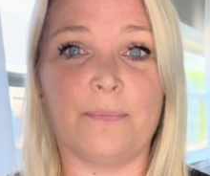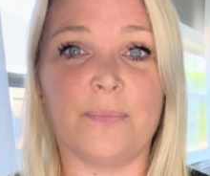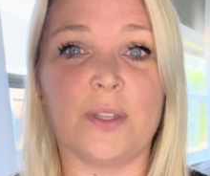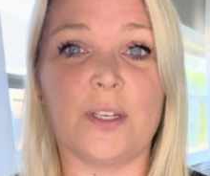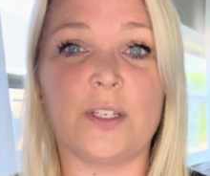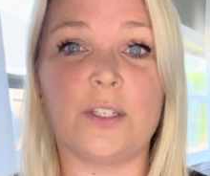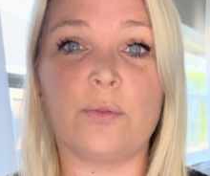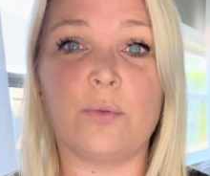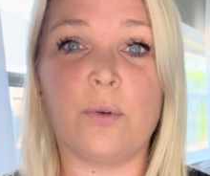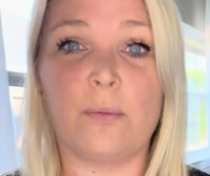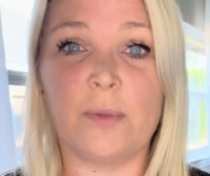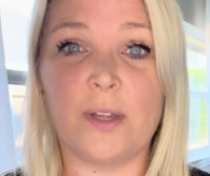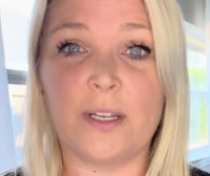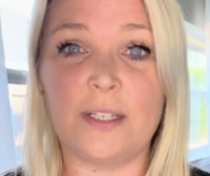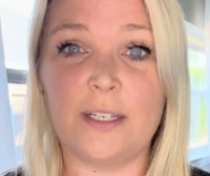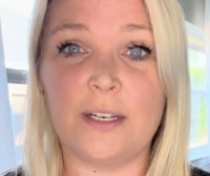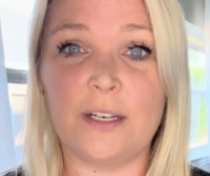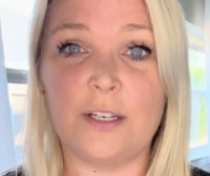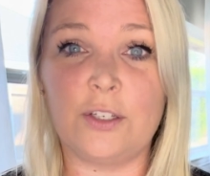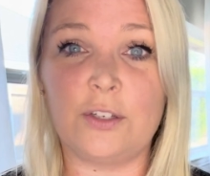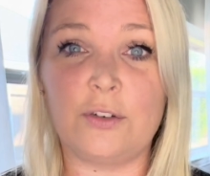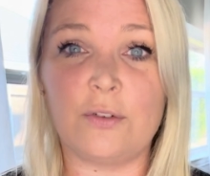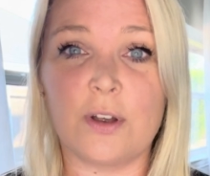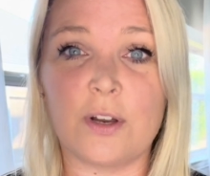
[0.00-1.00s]
swim lesson
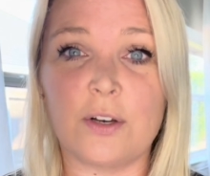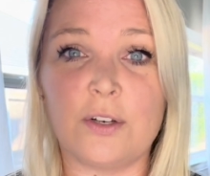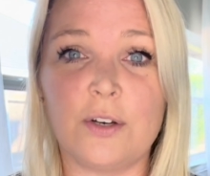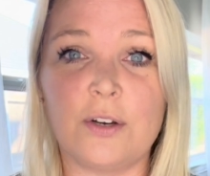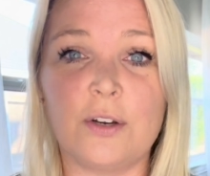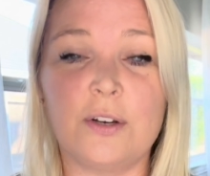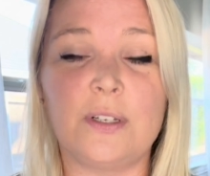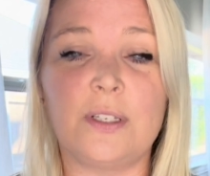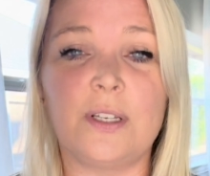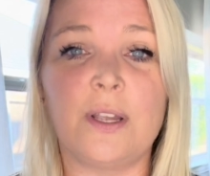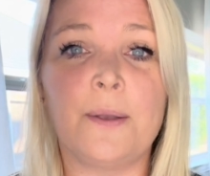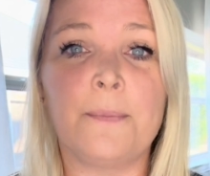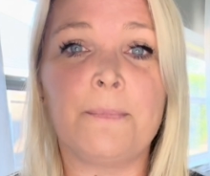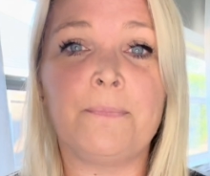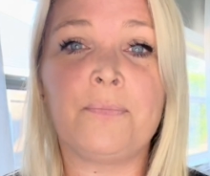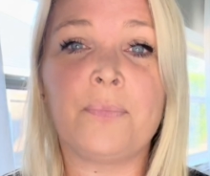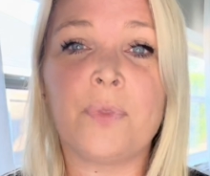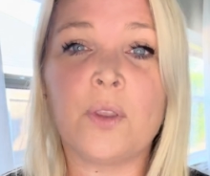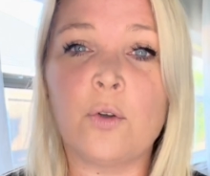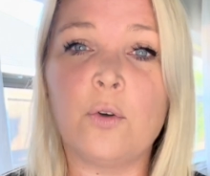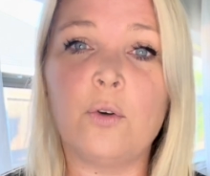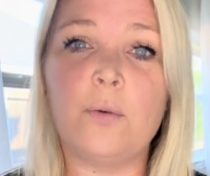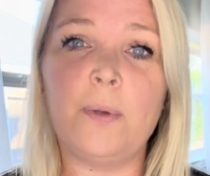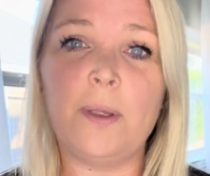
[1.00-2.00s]
instructors
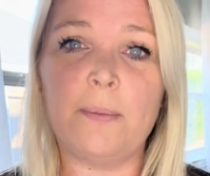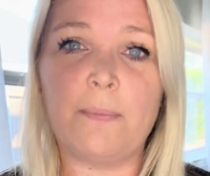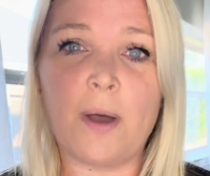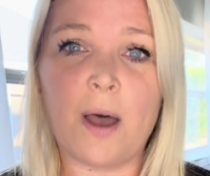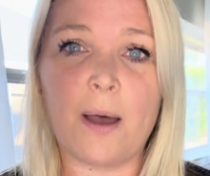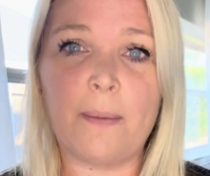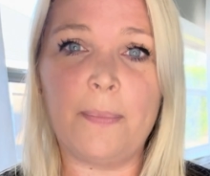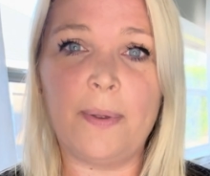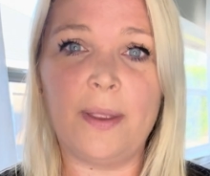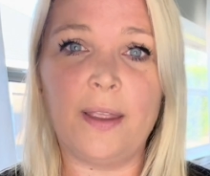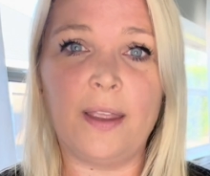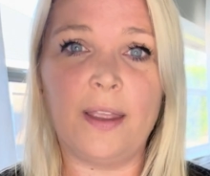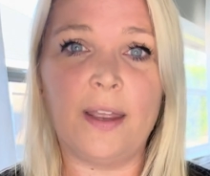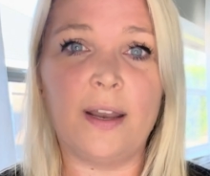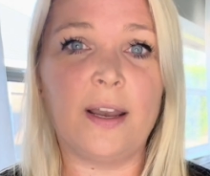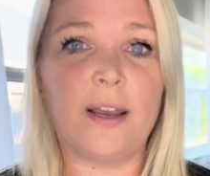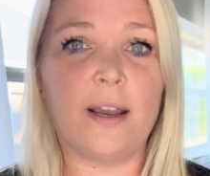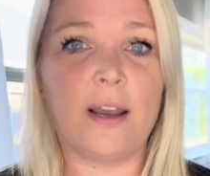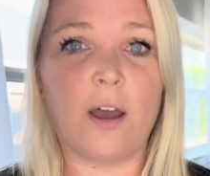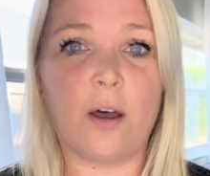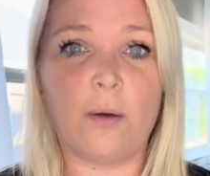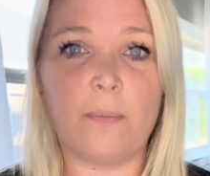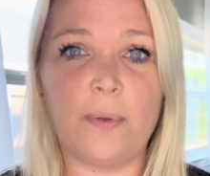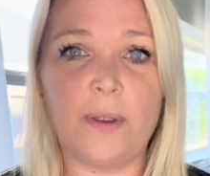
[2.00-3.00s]
who will be popping in
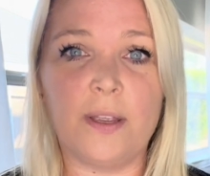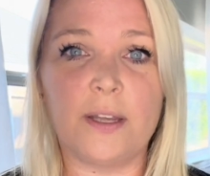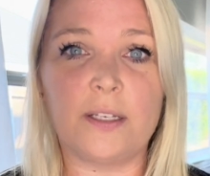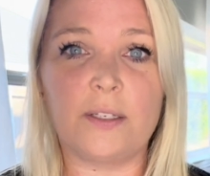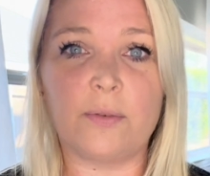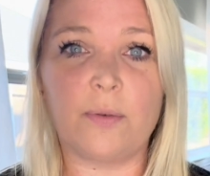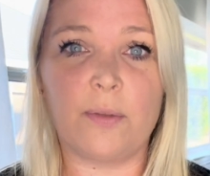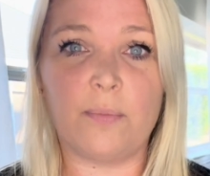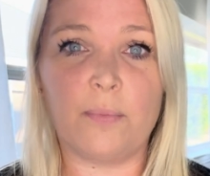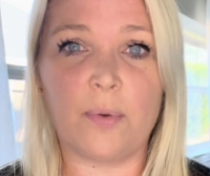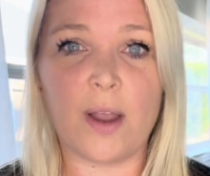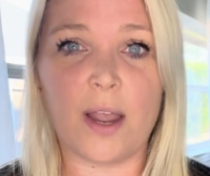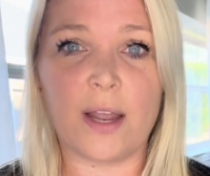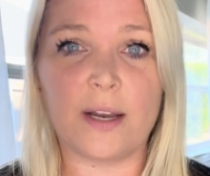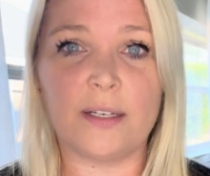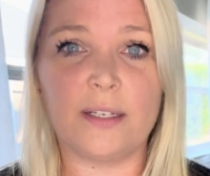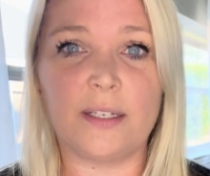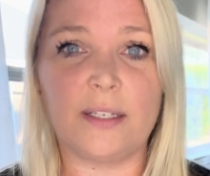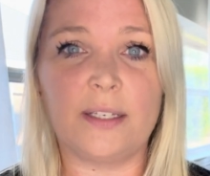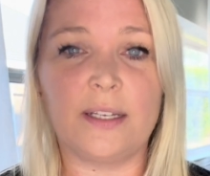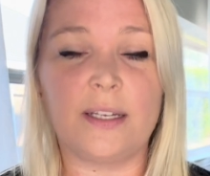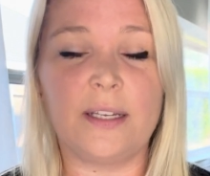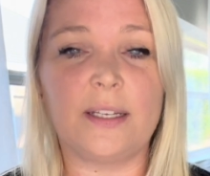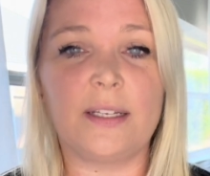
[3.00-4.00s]
and helping us with
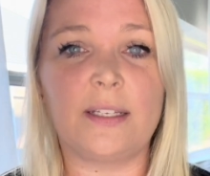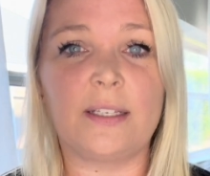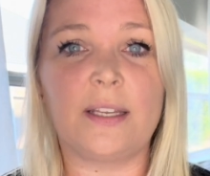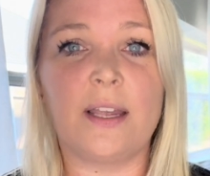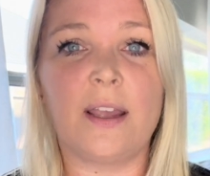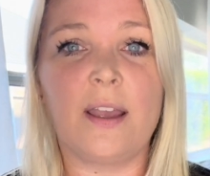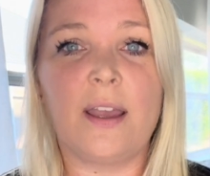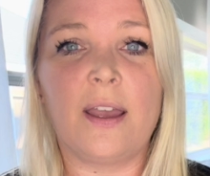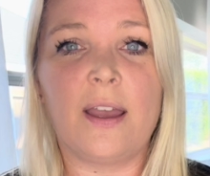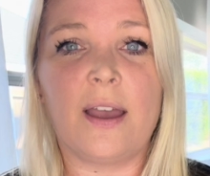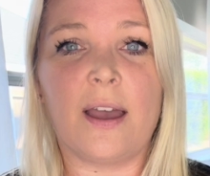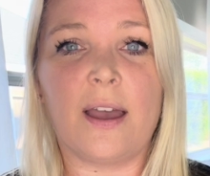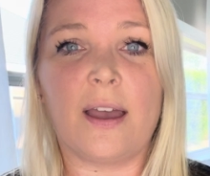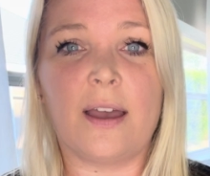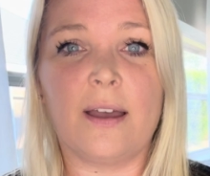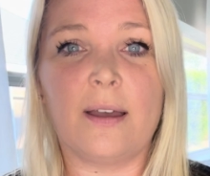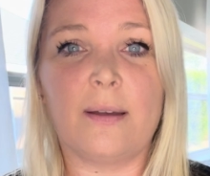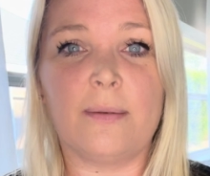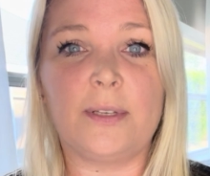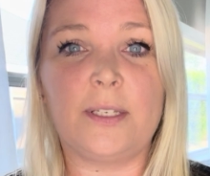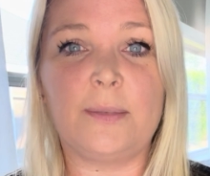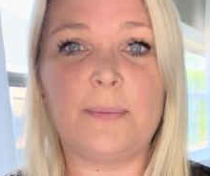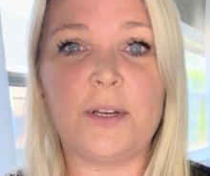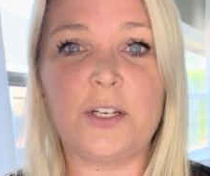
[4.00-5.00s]
practices,
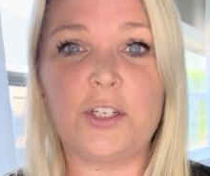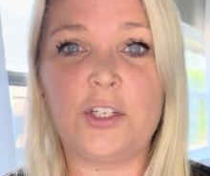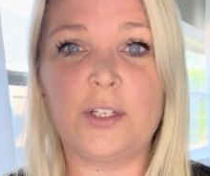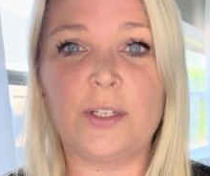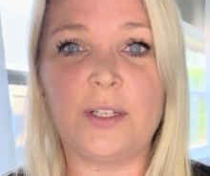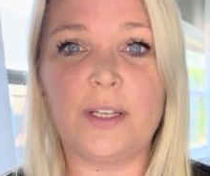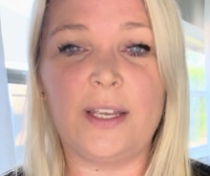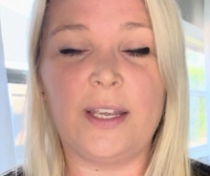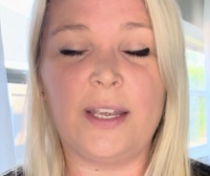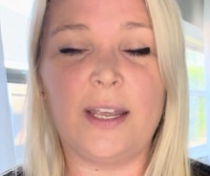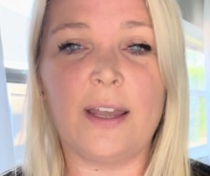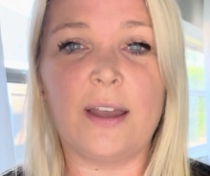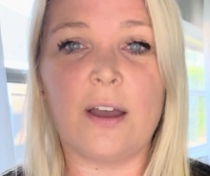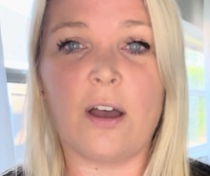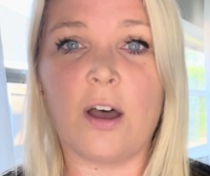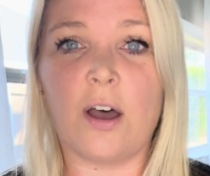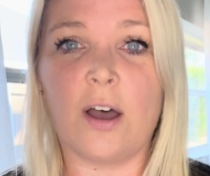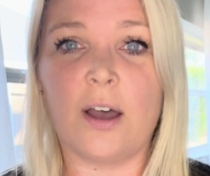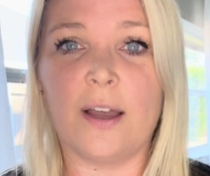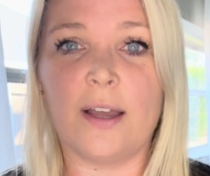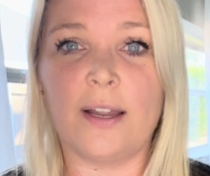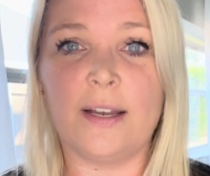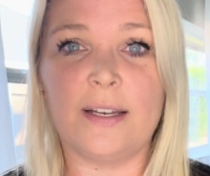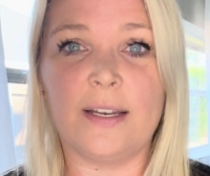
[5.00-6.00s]
especially
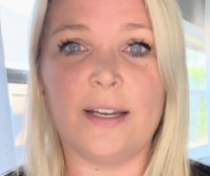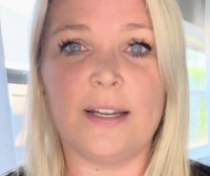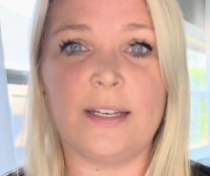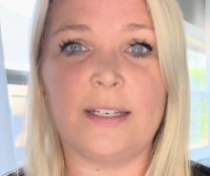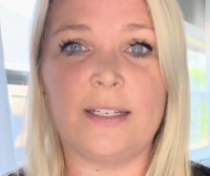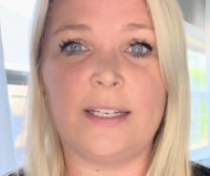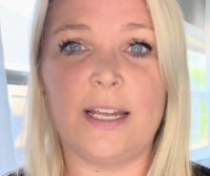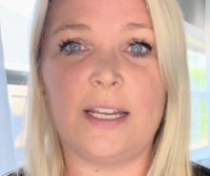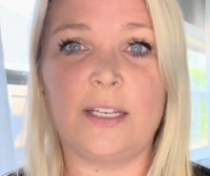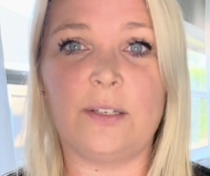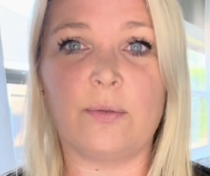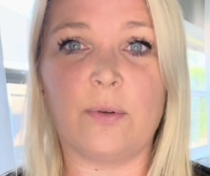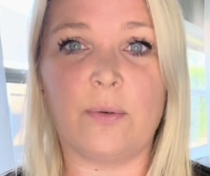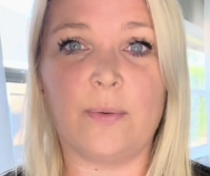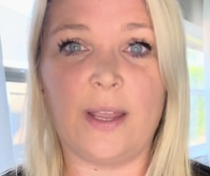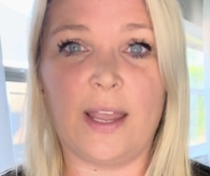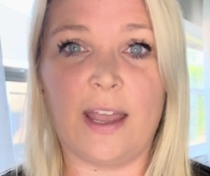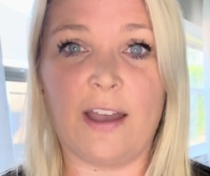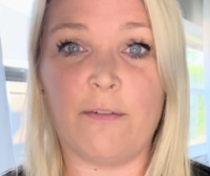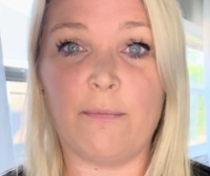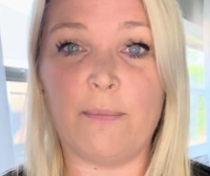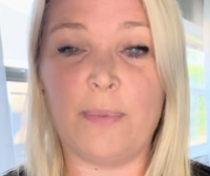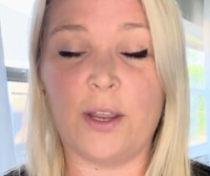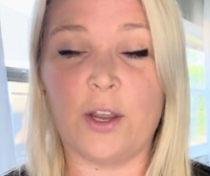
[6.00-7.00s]
on days where we
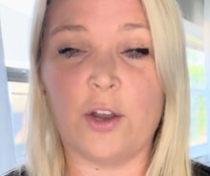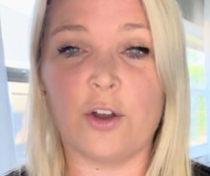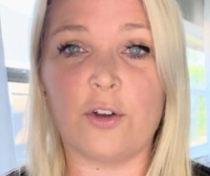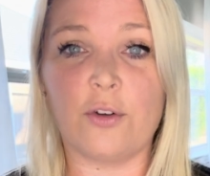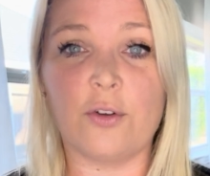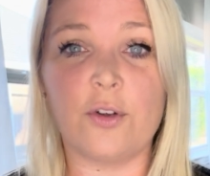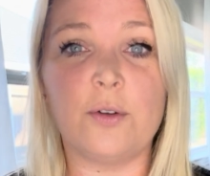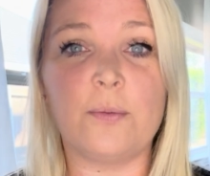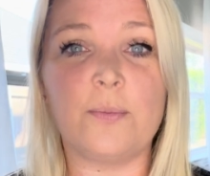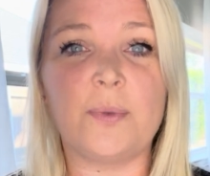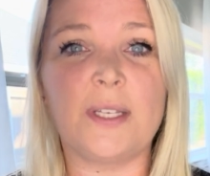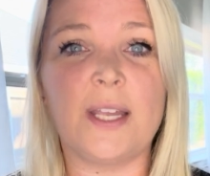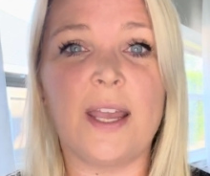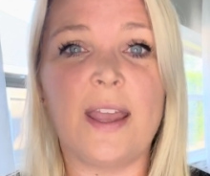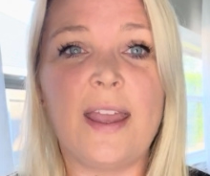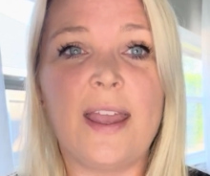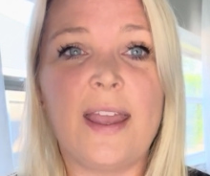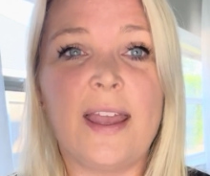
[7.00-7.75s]
have bigger groups.